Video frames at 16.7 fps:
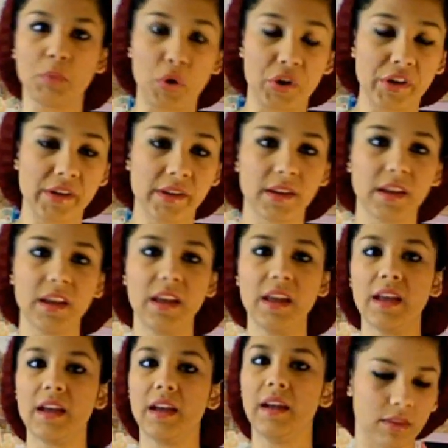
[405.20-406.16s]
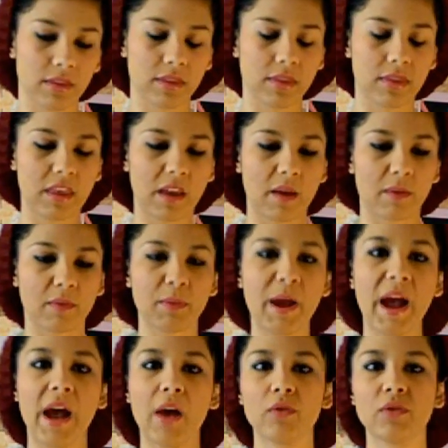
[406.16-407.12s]
is born. They
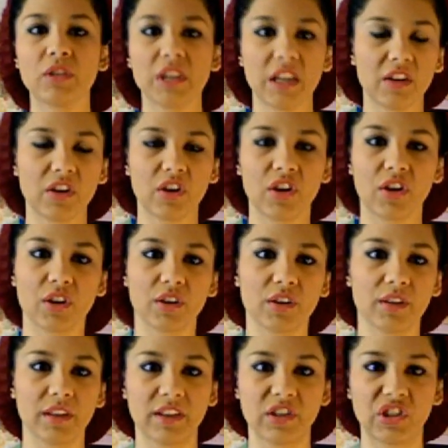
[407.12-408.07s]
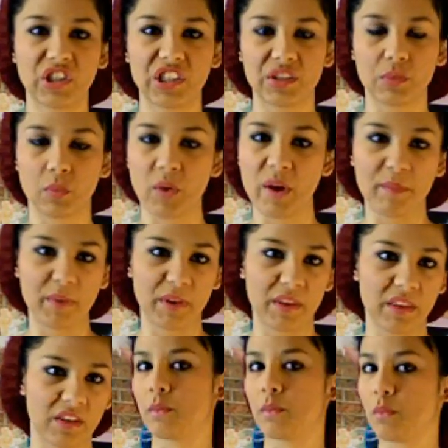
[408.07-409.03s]
pound in her that she's a
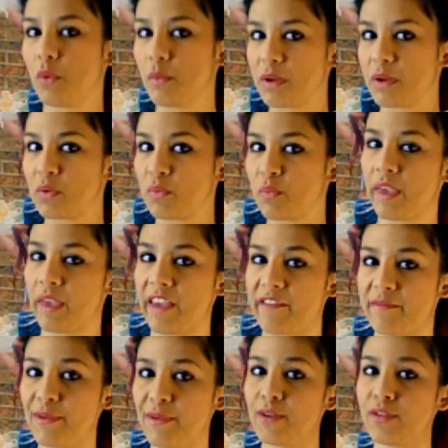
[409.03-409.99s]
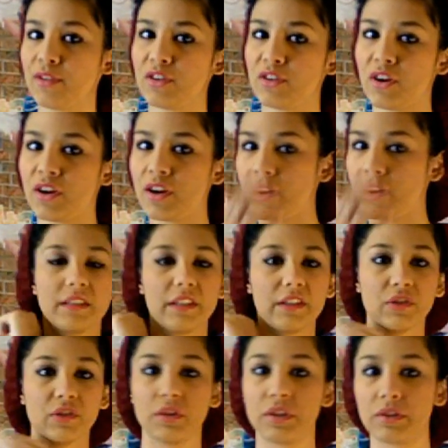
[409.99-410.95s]
weapon. The woman who gave birth to her
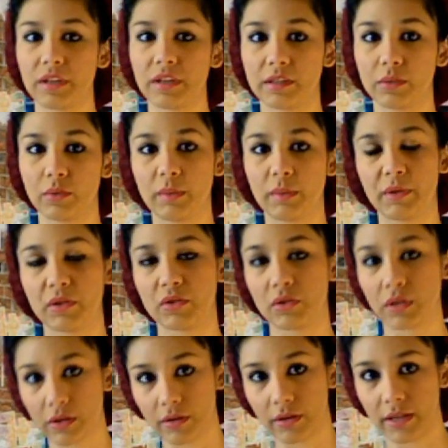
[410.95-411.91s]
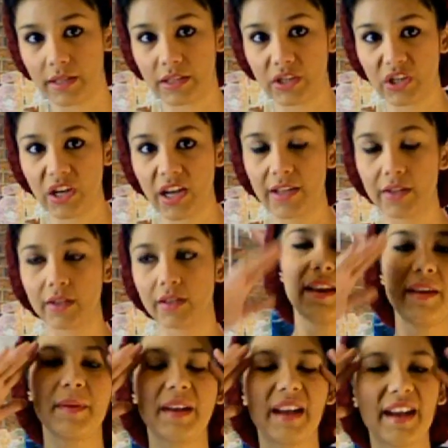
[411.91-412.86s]
didn't treat her as a weapon, treated her as a child.
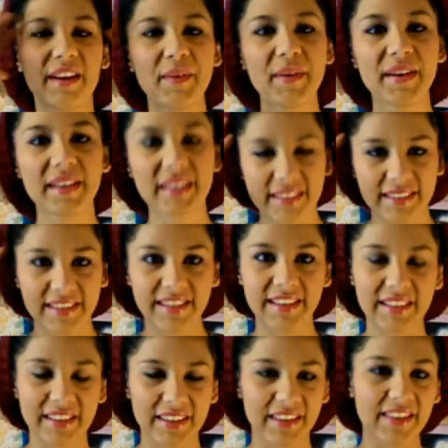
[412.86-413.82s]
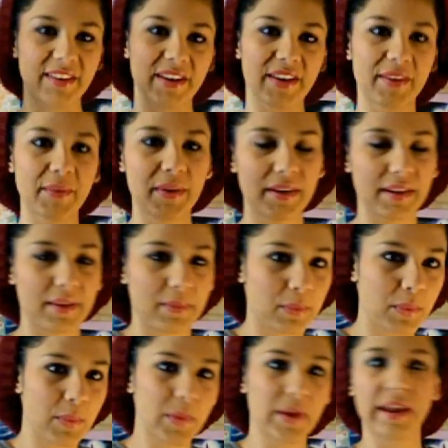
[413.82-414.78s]
Anyway, I don't want to continue, I don't want to
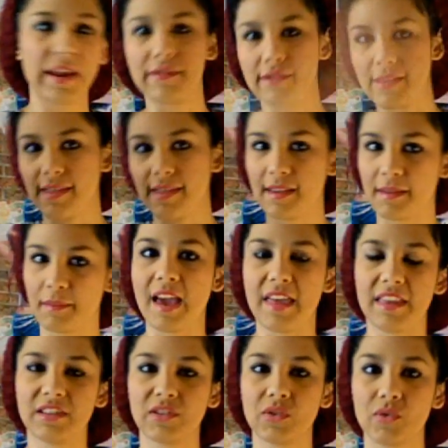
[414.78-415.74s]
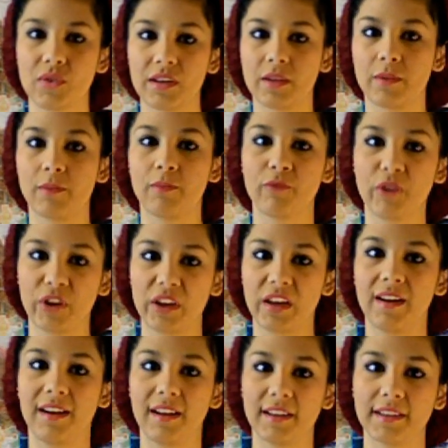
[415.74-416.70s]
ruin everything. Yeah, this story is
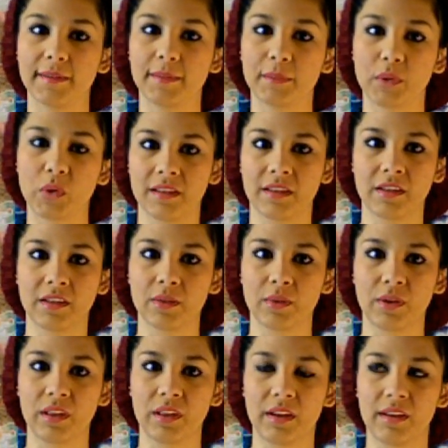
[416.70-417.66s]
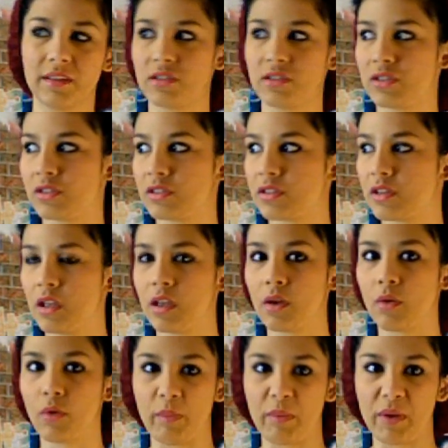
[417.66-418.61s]
freaking awesome. The storyline is just
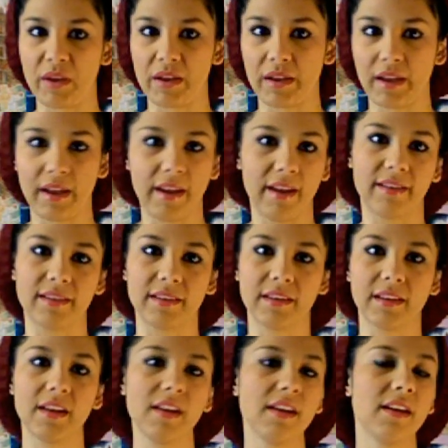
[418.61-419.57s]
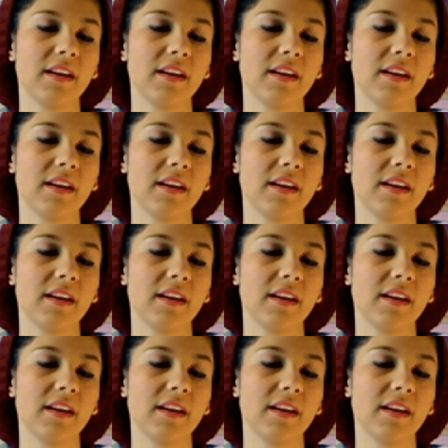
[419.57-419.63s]
gripping, and